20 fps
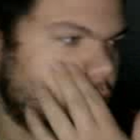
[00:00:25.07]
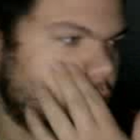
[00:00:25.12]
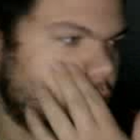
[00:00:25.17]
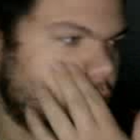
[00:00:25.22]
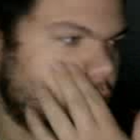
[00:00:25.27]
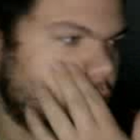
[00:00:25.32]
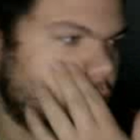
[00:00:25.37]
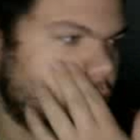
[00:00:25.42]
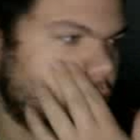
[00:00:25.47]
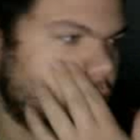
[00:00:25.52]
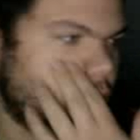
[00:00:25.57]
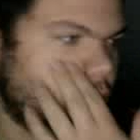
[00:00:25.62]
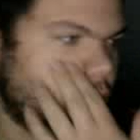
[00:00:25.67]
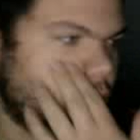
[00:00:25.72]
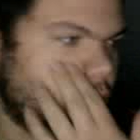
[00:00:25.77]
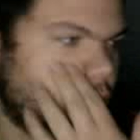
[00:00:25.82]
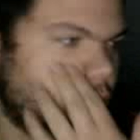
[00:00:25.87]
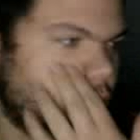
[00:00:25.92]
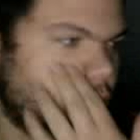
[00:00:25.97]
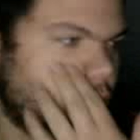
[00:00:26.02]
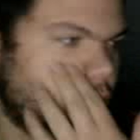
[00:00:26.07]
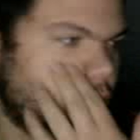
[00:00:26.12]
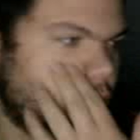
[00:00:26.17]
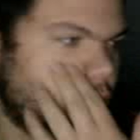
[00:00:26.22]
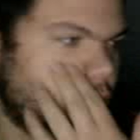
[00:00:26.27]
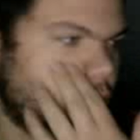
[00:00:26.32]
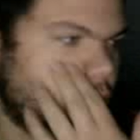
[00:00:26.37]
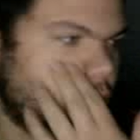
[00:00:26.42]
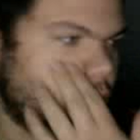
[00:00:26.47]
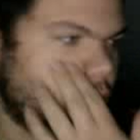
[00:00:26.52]
And I'm about
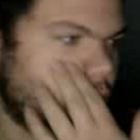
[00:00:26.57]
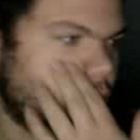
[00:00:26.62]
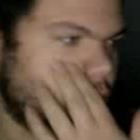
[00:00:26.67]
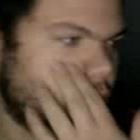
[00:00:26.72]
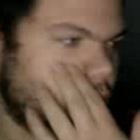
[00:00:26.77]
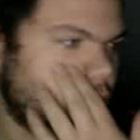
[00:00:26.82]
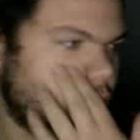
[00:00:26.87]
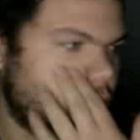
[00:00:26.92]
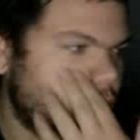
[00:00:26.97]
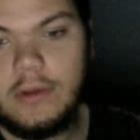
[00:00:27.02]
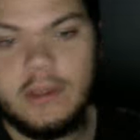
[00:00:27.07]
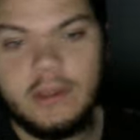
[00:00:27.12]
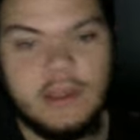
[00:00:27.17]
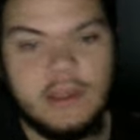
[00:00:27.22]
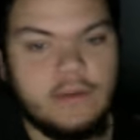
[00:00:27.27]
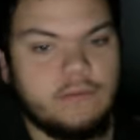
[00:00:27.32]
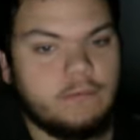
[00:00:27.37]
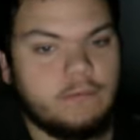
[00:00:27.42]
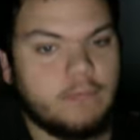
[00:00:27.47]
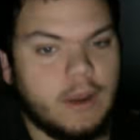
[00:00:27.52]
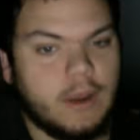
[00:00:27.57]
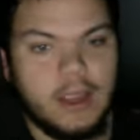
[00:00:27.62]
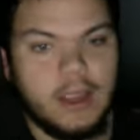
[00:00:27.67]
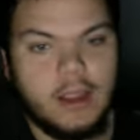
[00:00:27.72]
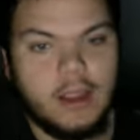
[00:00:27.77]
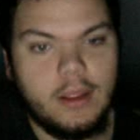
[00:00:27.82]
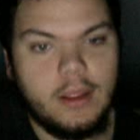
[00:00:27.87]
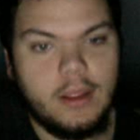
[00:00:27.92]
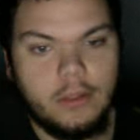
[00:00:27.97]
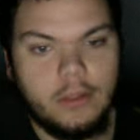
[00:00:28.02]
to, give
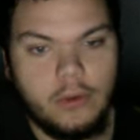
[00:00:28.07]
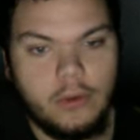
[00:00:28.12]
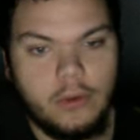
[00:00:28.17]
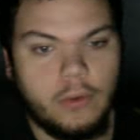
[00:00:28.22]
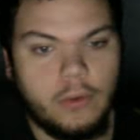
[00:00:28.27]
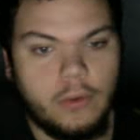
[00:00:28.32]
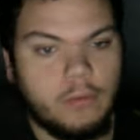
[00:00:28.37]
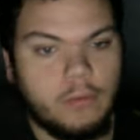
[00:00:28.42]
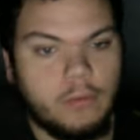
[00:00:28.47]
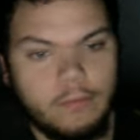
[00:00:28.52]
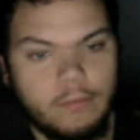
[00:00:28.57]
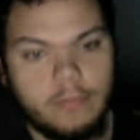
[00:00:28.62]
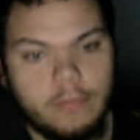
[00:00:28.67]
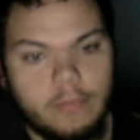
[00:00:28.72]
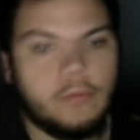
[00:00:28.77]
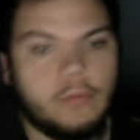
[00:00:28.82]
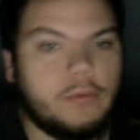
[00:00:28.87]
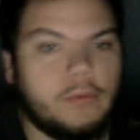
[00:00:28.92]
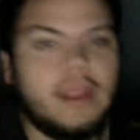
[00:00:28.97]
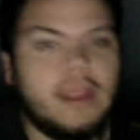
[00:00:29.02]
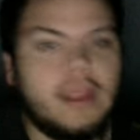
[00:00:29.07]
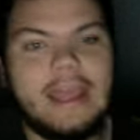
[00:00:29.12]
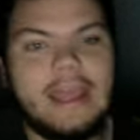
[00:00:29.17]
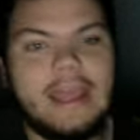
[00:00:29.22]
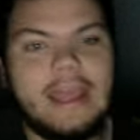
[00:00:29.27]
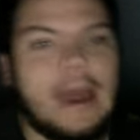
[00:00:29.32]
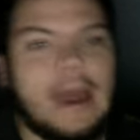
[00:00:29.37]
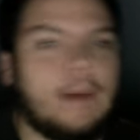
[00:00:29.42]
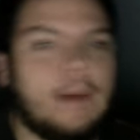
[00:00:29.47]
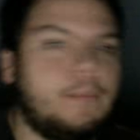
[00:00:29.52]
my little
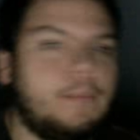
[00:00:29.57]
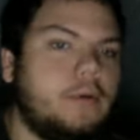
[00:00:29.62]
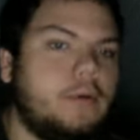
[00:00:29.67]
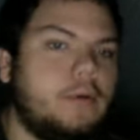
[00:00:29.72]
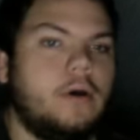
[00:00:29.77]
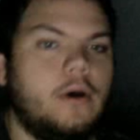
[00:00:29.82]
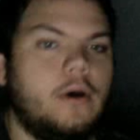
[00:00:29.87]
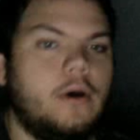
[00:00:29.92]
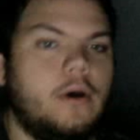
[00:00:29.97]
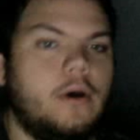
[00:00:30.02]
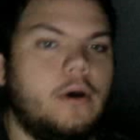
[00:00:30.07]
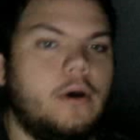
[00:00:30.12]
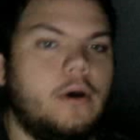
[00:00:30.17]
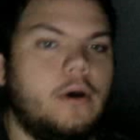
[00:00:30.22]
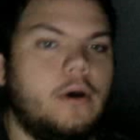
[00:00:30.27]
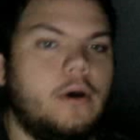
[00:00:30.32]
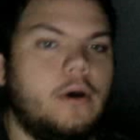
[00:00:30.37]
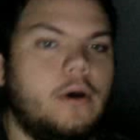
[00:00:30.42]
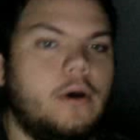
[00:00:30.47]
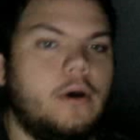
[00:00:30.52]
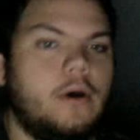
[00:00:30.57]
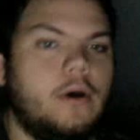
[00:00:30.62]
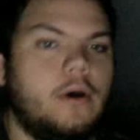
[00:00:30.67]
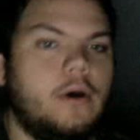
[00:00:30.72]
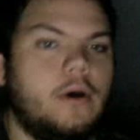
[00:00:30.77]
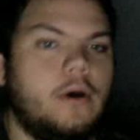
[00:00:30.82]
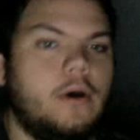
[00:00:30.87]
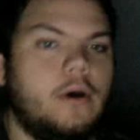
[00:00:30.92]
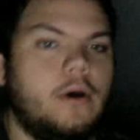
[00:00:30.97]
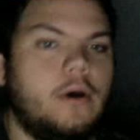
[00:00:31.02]
recap of
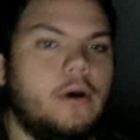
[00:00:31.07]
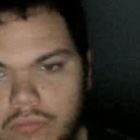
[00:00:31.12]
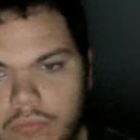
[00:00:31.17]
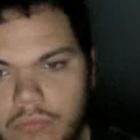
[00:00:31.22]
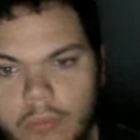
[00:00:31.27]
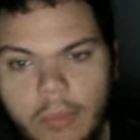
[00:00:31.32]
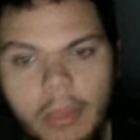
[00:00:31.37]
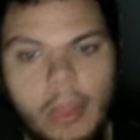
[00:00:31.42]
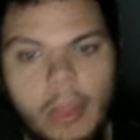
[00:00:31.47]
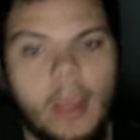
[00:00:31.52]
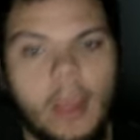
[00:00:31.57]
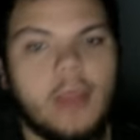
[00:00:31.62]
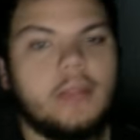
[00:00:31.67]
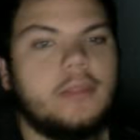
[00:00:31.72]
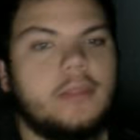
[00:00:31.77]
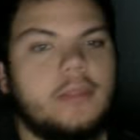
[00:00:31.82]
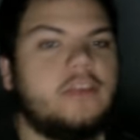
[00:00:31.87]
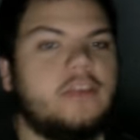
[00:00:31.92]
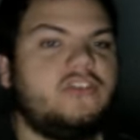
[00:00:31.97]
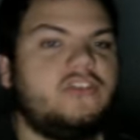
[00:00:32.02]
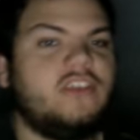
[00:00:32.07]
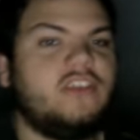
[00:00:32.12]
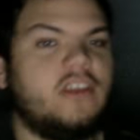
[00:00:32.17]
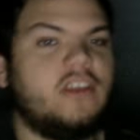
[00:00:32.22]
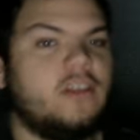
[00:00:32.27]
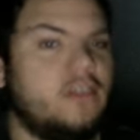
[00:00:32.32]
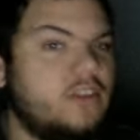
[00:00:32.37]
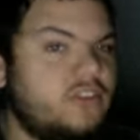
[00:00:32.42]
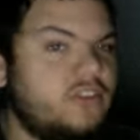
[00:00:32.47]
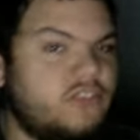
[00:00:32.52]

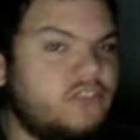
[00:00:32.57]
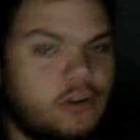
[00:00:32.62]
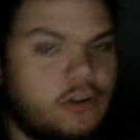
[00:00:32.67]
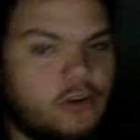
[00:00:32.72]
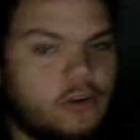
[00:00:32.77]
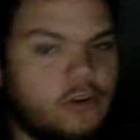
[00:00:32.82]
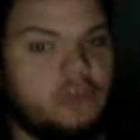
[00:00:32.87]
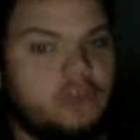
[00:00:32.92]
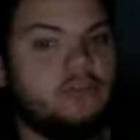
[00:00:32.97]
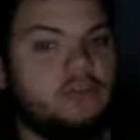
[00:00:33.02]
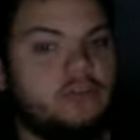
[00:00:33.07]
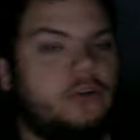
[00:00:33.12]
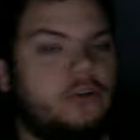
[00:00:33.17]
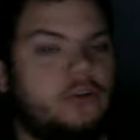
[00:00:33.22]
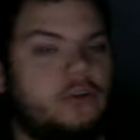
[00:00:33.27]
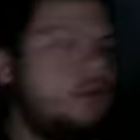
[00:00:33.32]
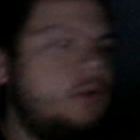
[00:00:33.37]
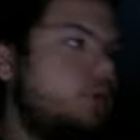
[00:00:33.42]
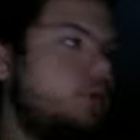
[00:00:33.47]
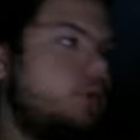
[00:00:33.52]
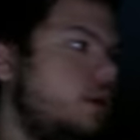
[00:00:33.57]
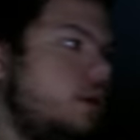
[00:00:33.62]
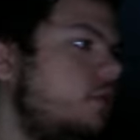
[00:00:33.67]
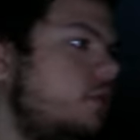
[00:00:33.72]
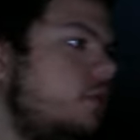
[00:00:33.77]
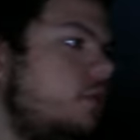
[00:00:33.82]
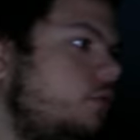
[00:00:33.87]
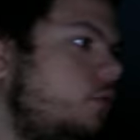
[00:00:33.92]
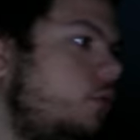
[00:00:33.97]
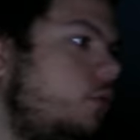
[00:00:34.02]
this year's 31 Days
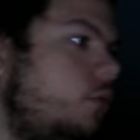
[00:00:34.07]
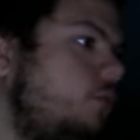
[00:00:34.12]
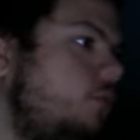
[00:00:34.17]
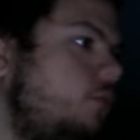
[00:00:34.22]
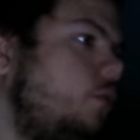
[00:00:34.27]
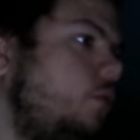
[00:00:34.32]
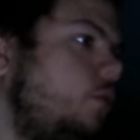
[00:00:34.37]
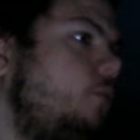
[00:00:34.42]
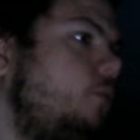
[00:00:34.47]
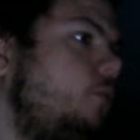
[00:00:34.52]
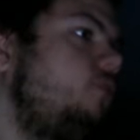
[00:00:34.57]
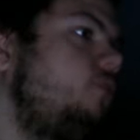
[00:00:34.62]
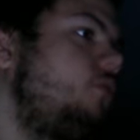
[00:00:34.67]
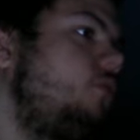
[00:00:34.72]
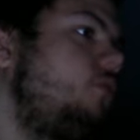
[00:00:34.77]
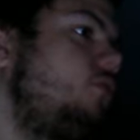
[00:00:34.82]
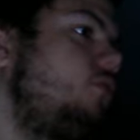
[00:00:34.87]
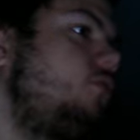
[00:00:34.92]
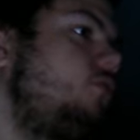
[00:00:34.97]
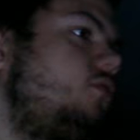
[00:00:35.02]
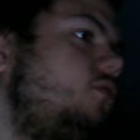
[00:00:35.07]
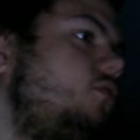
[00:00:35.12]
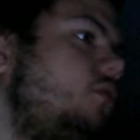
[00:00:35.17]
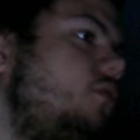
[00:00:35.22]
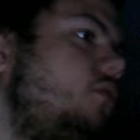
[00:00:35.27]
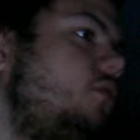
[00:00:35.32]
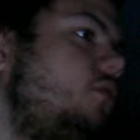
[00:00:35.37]
of Horror Film Reviews.